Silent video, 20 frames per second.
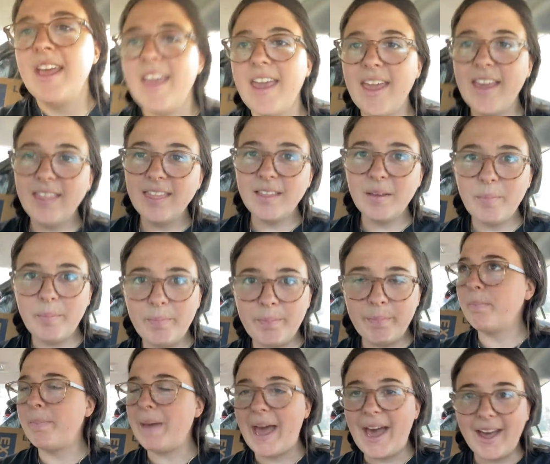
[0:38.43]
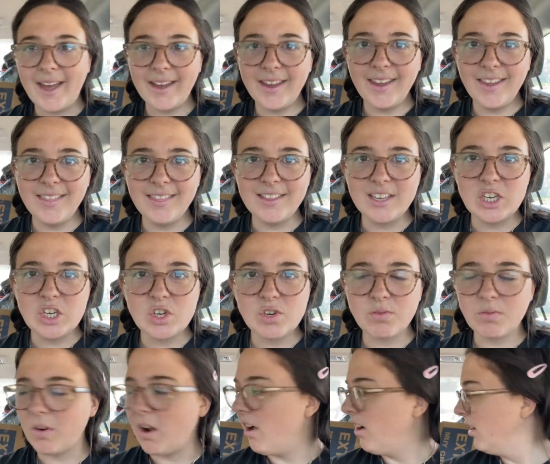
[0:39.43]
In the bag in the
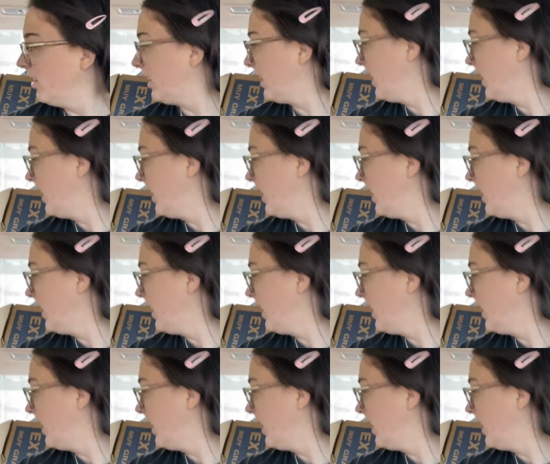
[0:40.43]
trunk,